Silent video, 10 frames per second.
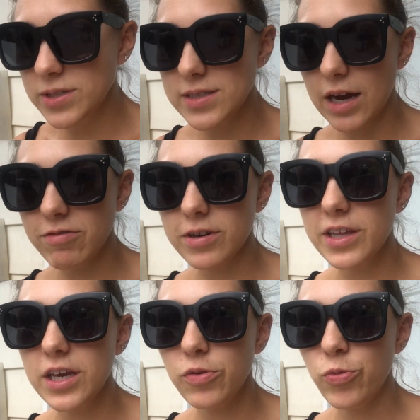we
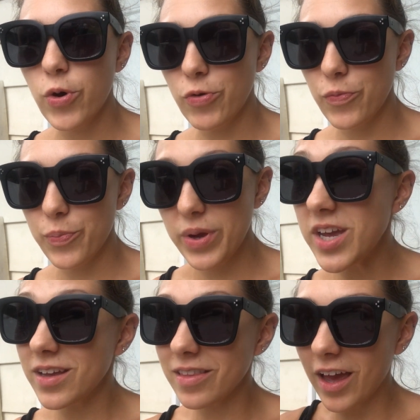definitely won't
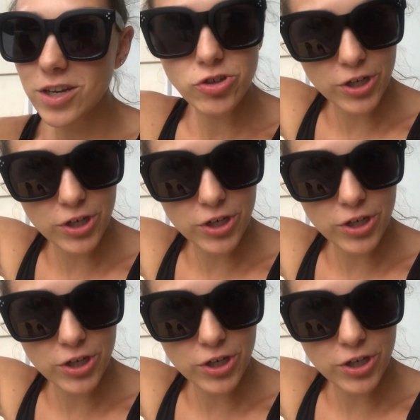be like